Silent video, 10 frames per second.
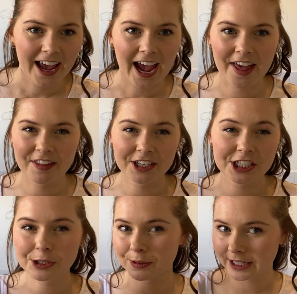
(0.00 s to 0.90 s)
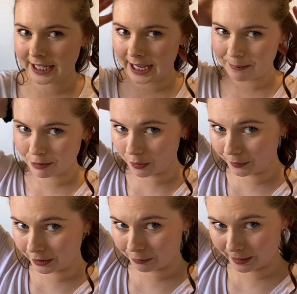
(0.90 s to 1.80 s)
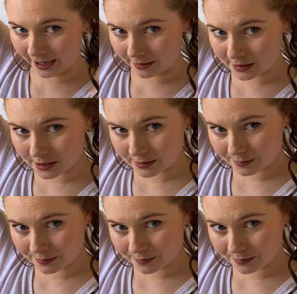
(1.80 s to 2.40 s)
And then you just want to keep going around.